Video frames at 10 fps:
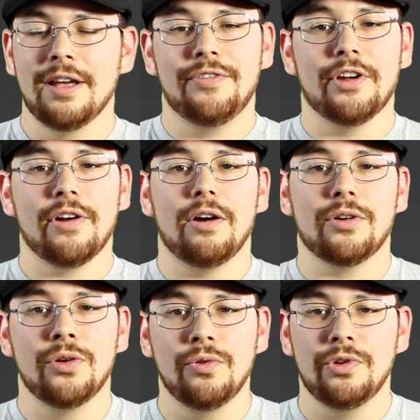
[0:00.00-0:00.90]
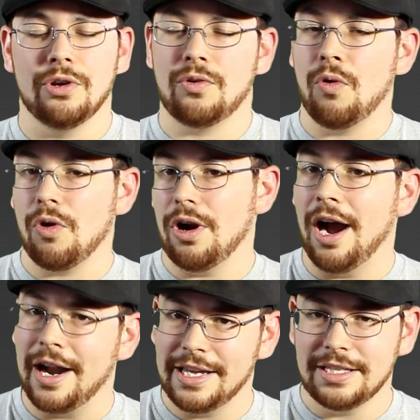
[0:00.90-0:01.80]
Figuring out who your core
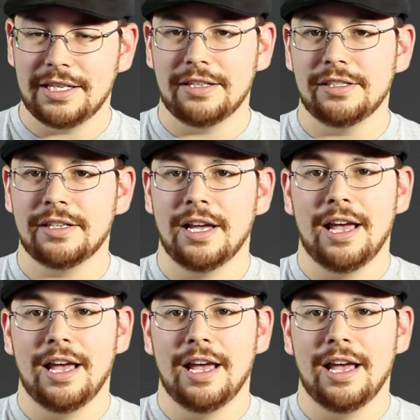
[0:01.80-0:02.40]
audience is,